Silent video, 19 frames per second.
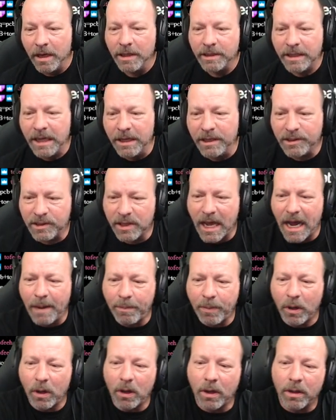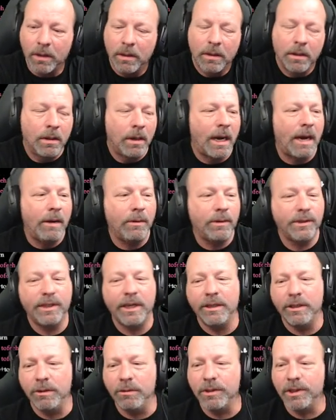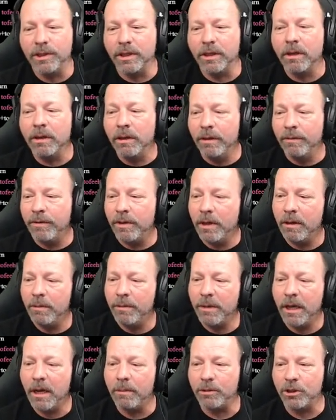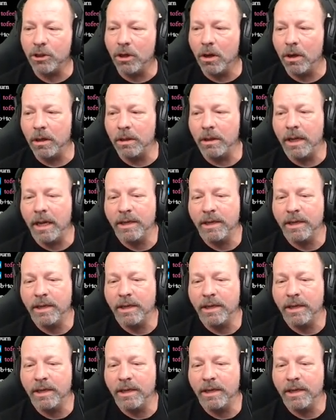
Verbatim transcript: Teeth Slapper. I will send you a sticker if you hit me up, Sean,